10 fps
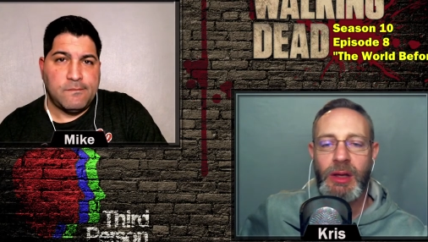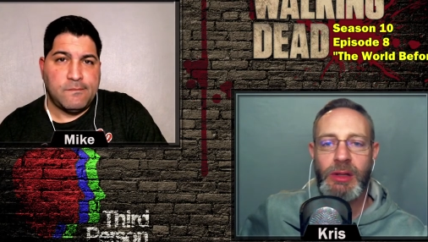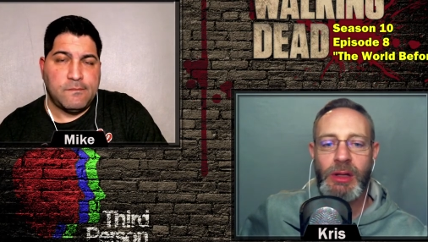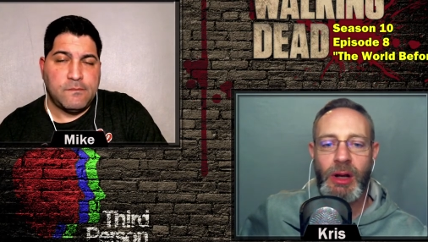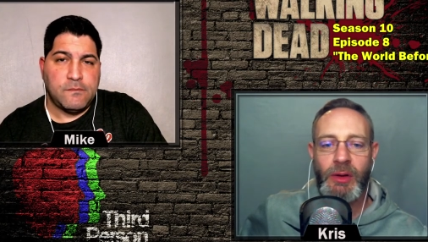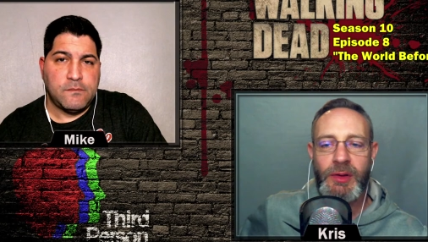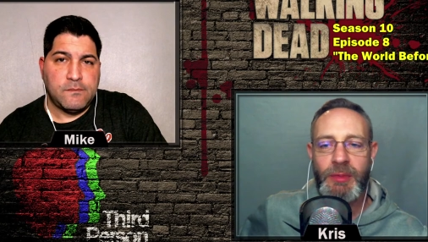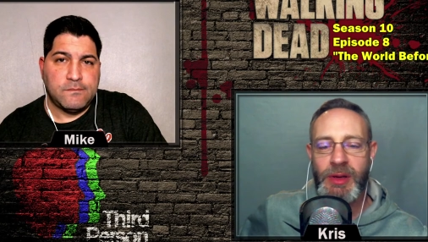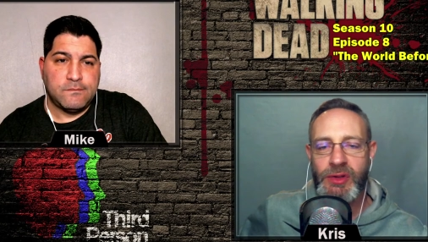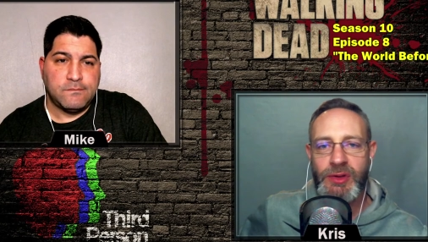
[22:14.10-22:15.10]
Speaker 1: you know, there's some
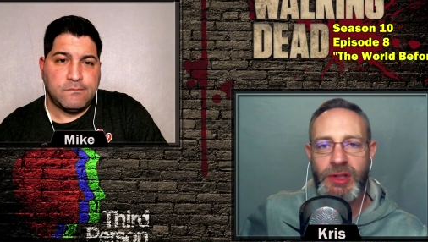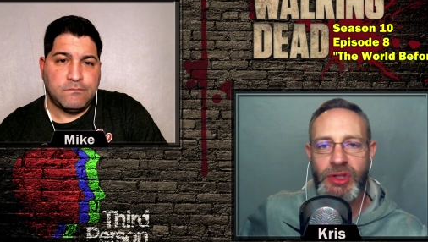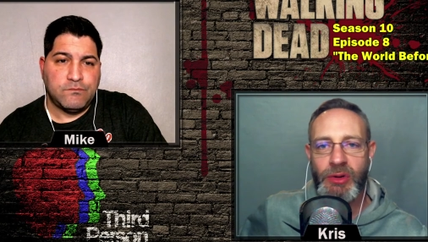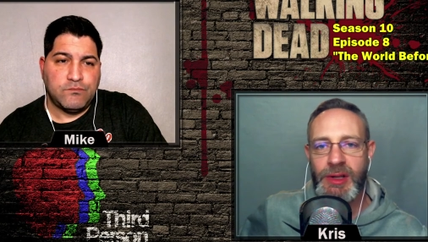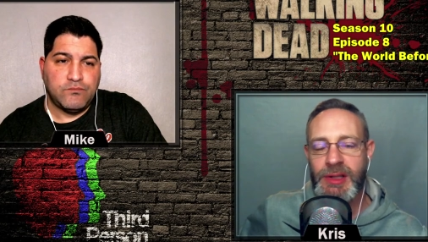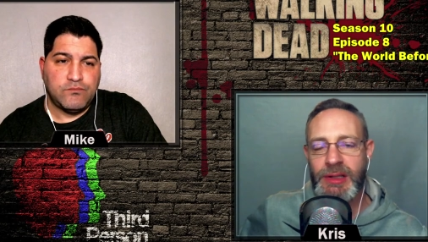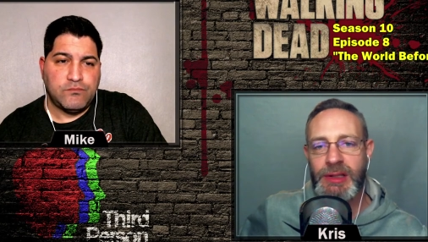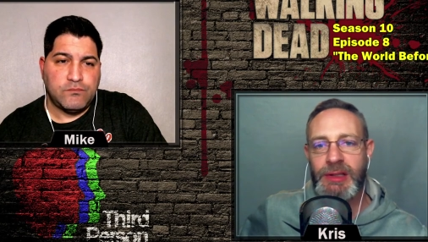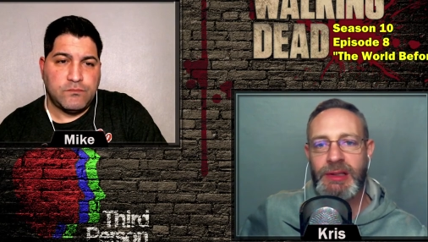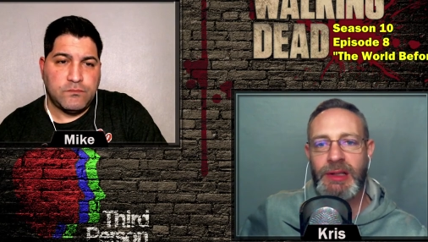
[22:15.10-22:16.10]
interesting
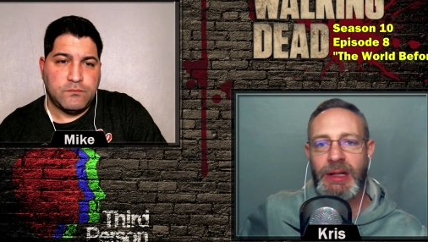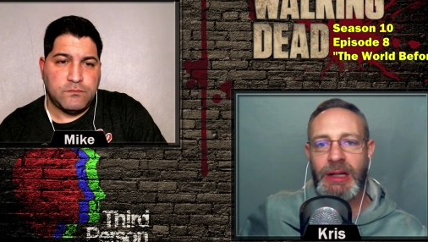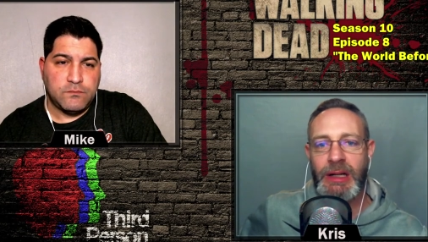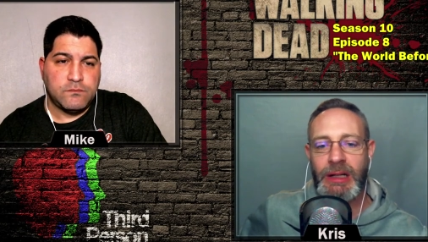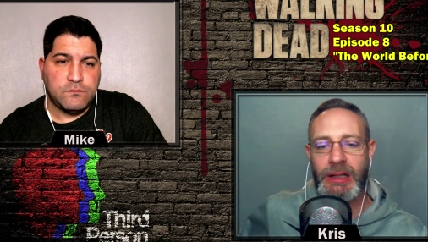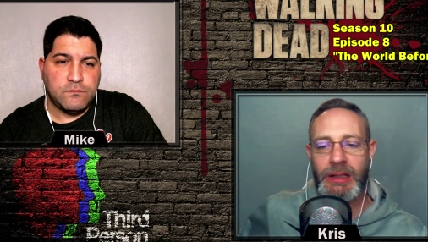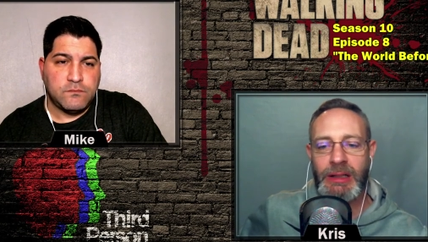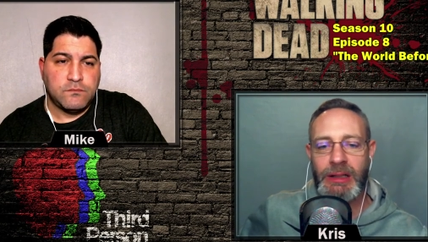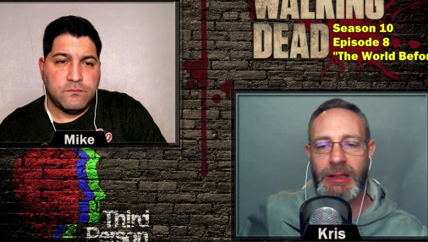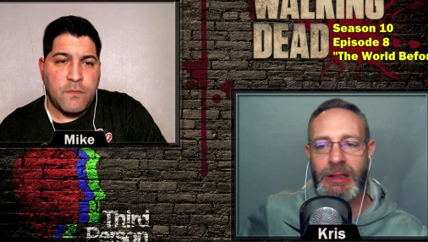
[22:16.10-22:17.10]
choices. Uh,
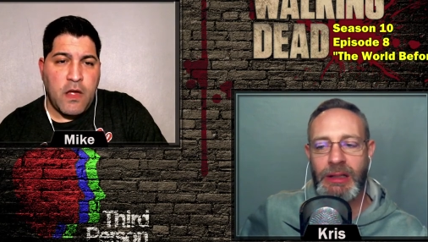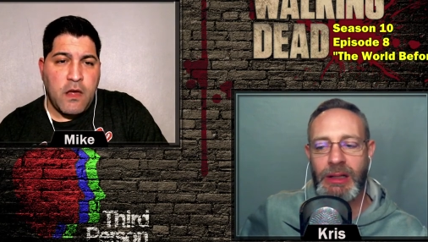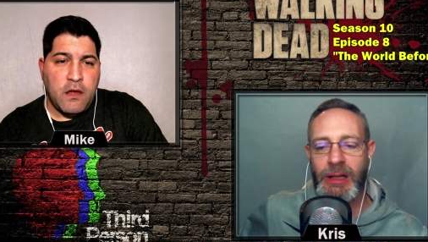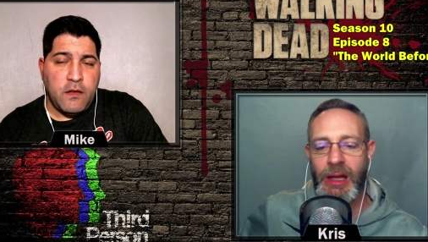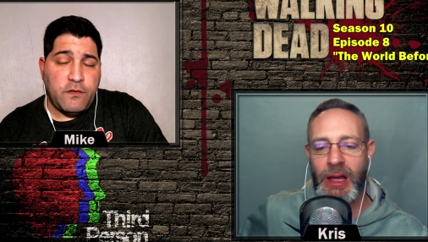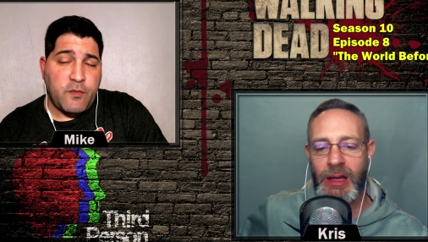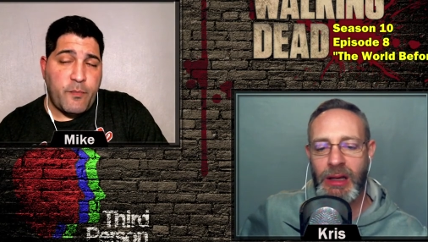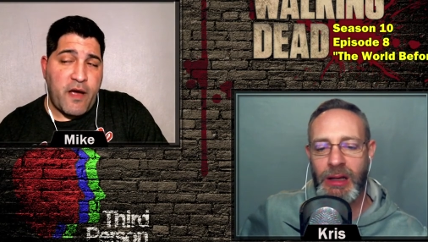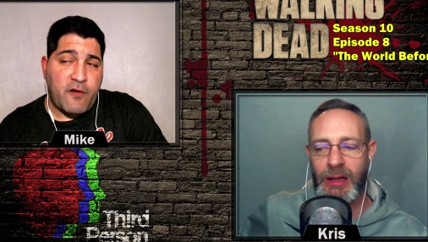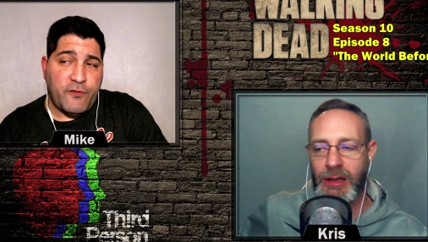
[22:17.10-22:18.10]
there's some it,
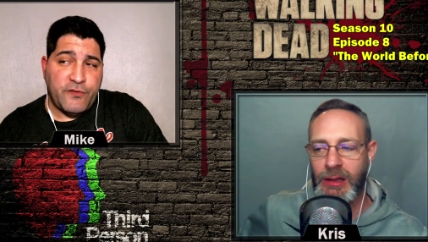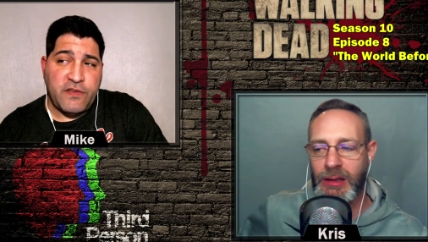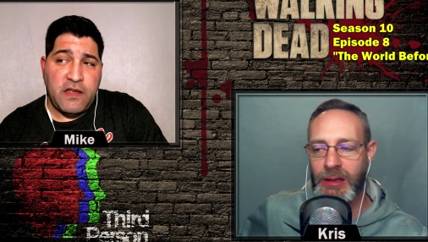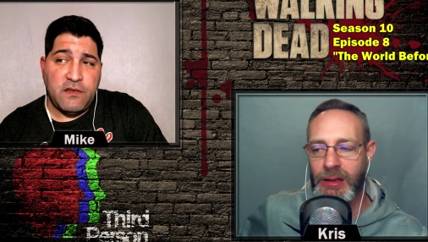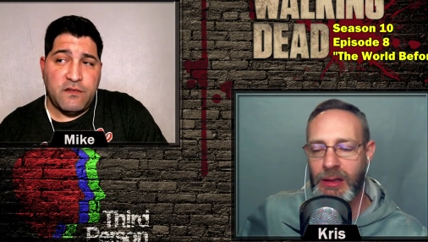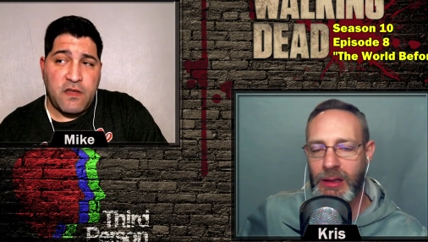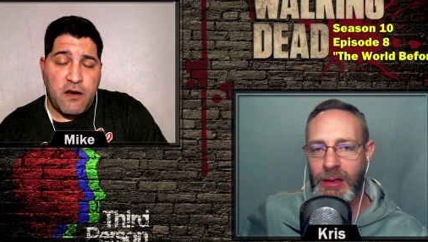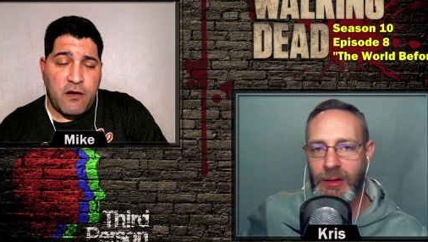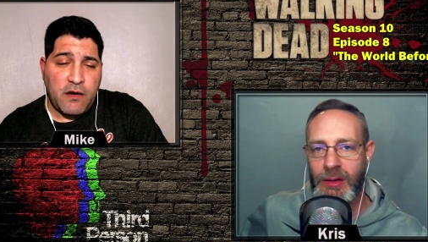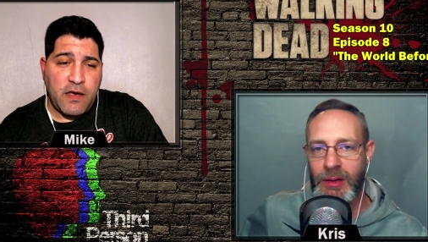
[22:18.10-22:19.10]
powerful scenes there
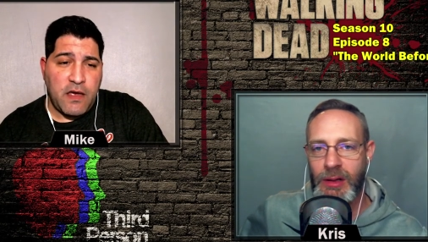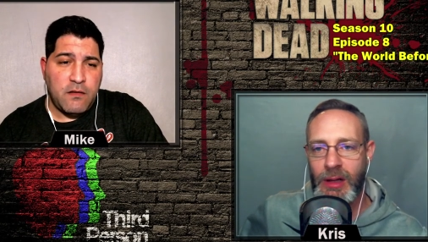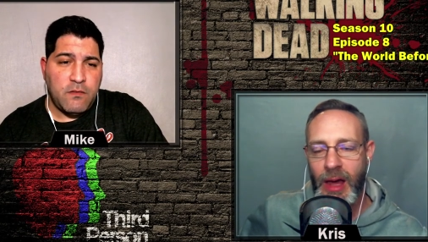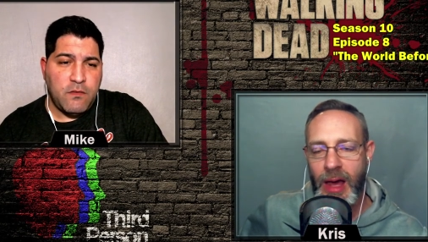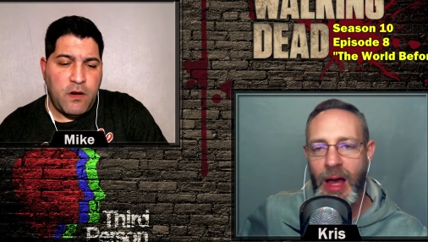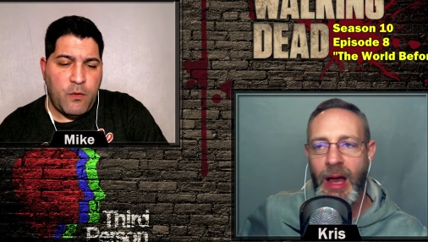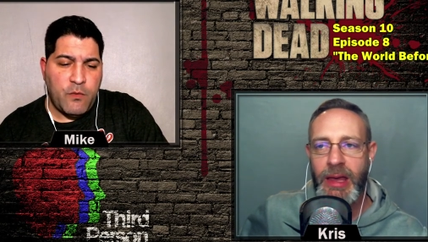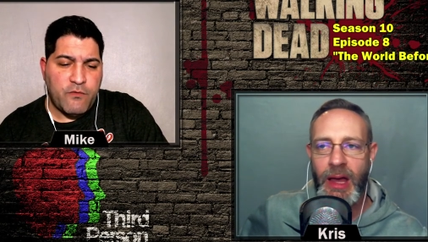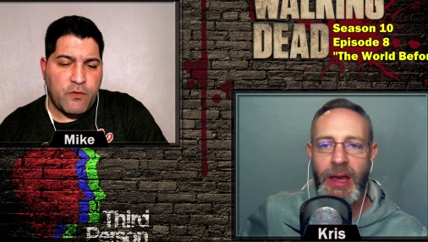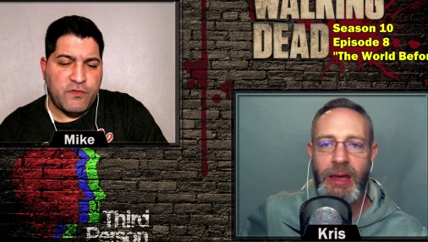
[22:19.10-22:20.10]
again. Yeah, you
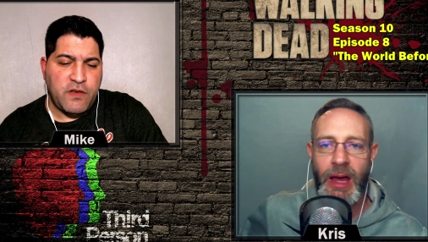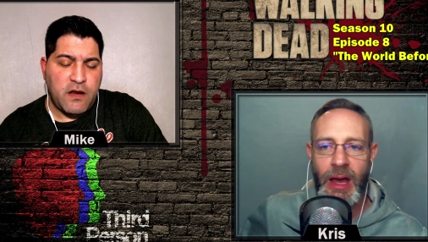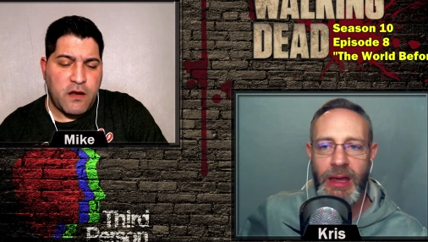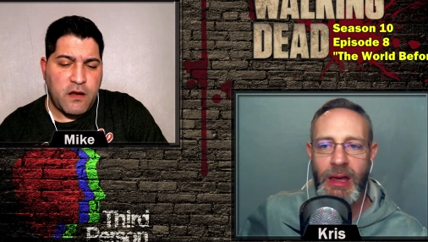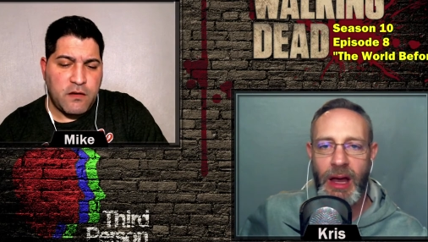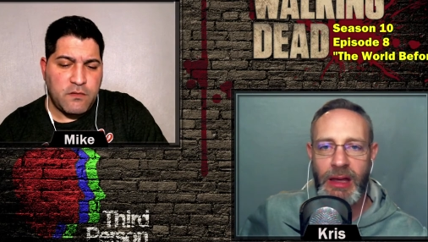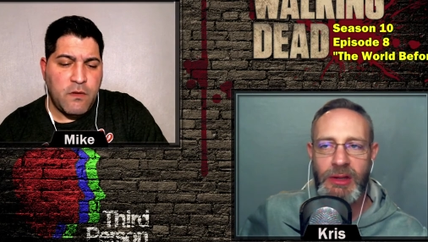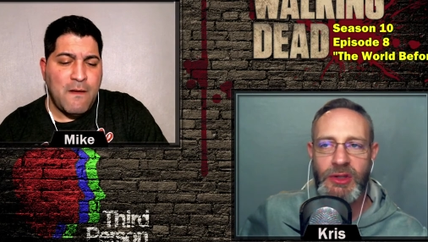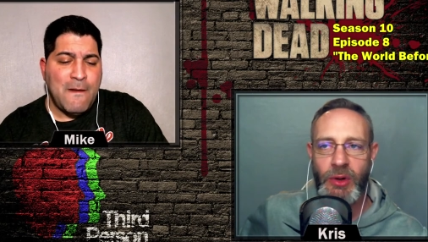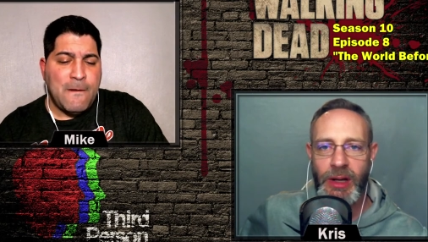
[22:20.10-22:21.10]
know, I I, I, I
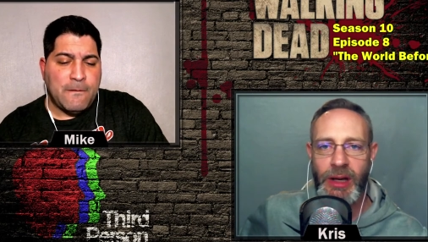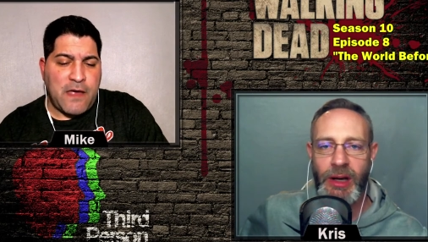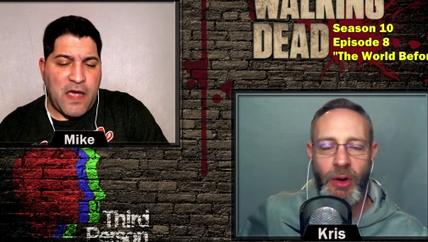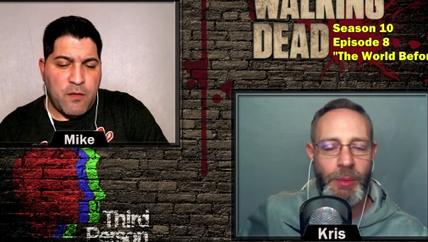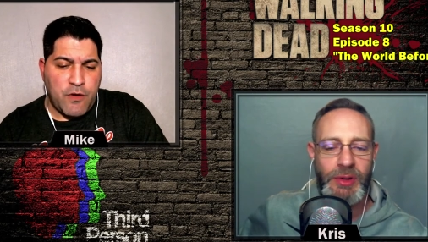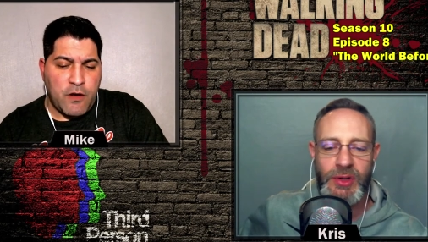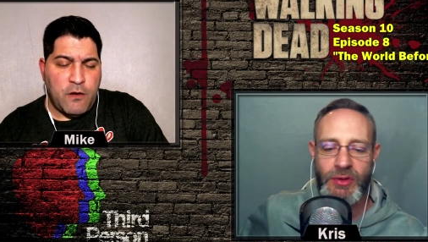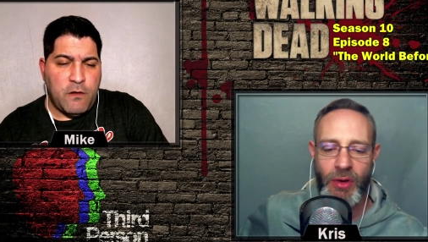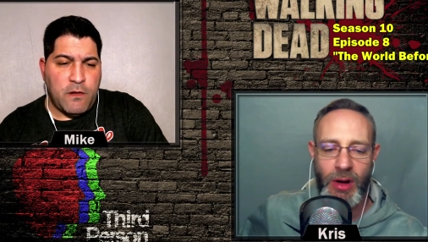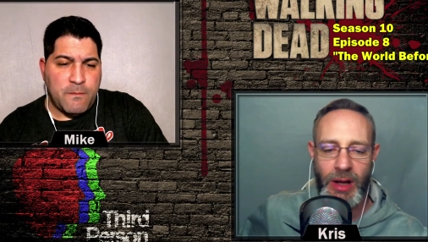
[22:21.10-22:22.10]
enjoyed it. Gabriel. It opened uh,
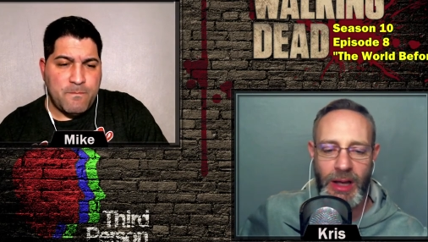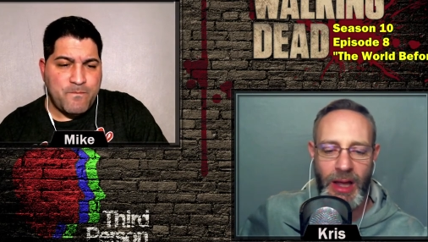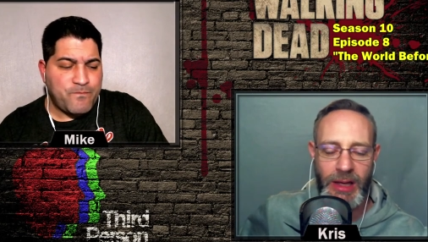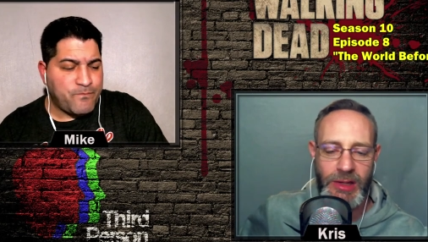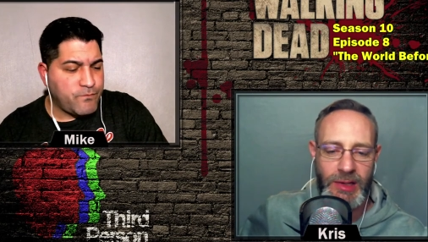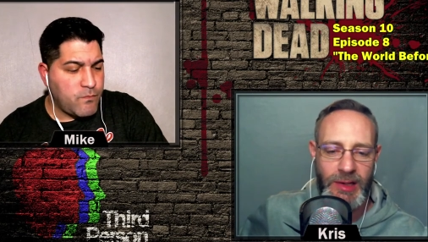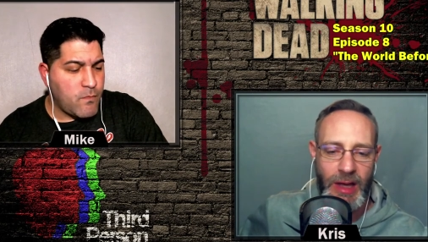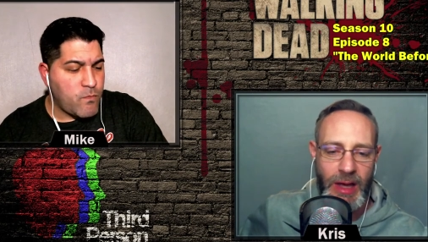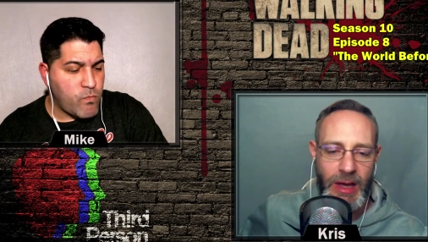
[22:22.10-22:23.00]
strong. I I just